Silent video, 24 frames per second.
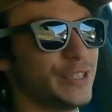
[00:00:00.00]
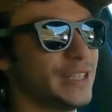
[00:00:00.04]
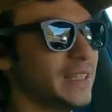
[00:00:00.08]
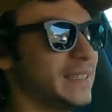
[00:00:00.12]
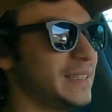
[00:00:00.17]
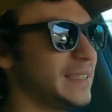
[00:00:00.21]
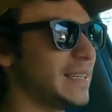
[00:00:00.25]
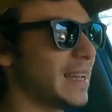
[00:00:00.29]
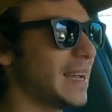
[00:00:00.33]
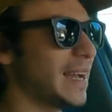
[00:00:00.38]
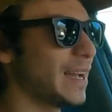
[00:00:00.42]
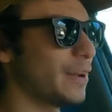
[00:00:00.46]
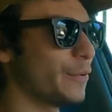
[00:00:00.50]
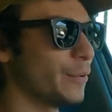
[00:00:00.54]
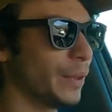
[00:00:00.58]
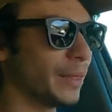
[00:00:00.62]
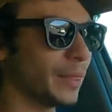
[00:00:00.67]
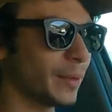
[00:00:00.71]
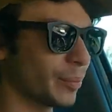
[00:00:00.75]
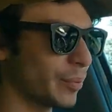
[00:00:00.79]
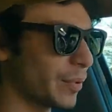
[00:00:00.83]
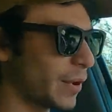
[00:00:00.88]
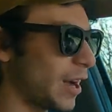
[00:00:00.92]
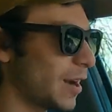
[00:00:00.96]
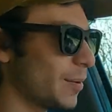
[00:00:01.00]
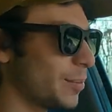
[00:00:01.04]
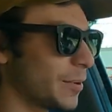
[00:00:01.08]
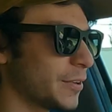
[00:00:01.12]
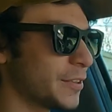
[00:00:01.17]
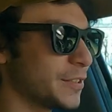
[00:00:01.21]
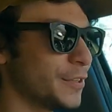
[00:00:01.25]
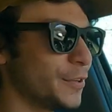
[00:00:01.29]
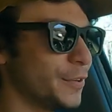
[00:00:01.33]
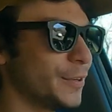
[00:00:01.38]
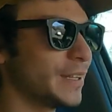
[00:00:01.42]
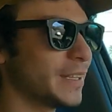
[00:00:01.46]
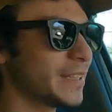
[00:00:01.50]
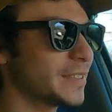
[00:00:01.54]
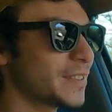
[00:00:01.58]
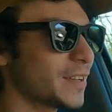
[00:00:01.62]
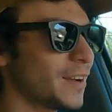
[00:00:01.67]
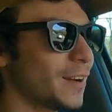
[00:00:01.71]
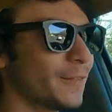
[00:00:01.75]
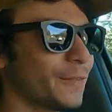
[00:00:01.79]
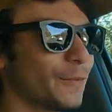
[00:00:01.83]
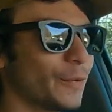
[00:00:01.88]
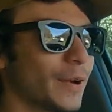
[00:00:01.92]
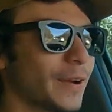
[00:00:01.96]
GTI with the proper tuning
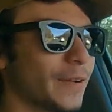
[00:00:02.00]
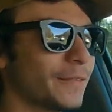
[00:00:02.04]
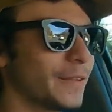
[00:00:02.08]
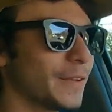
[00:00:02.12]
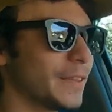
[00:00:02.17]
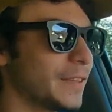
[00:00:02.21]
software